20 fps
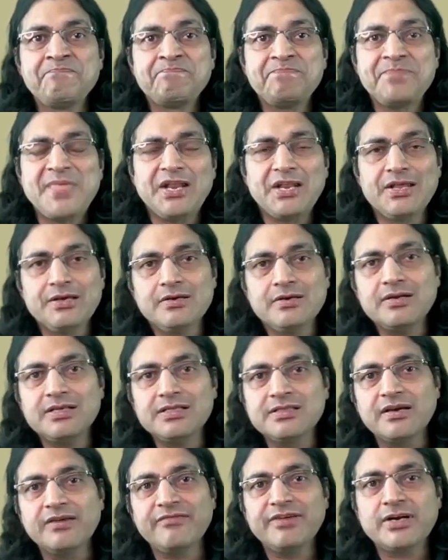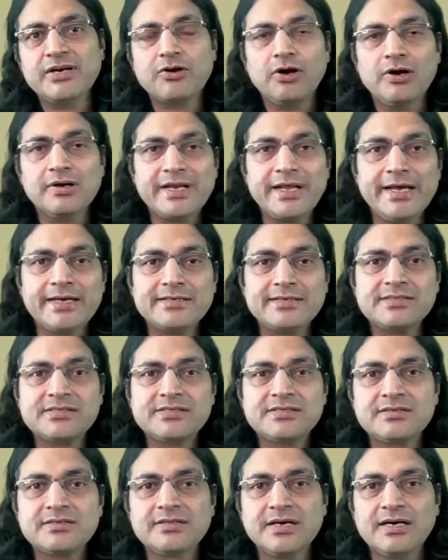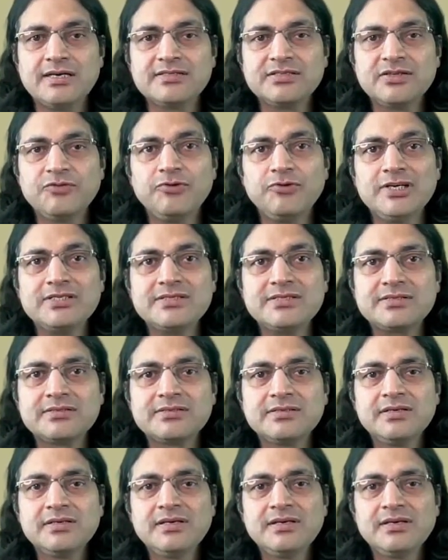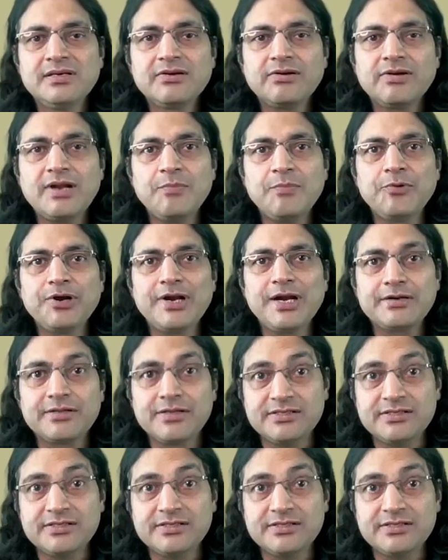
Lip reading: And here in the given context, the answer was collaborate.